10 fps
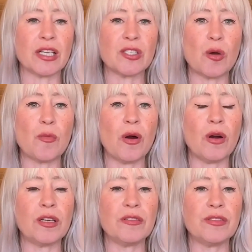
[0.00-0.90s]
So
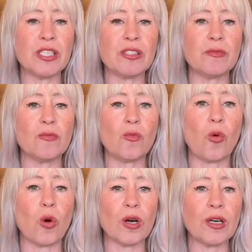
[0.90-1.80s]
part of this
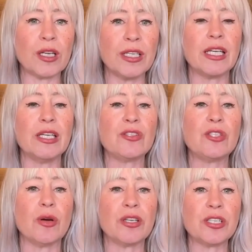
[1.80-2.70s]
work is
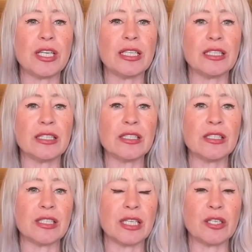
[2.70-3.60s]
to understand that this
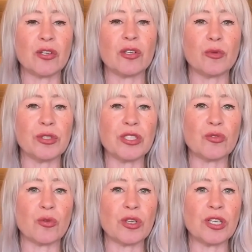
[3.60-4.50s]
is an incurable
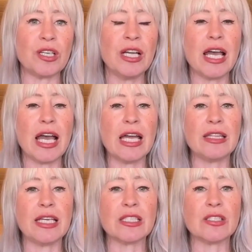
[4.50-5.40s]
disorder and
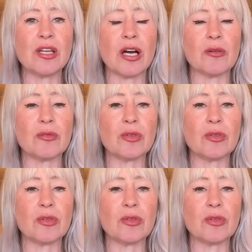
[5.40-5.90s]
that it's not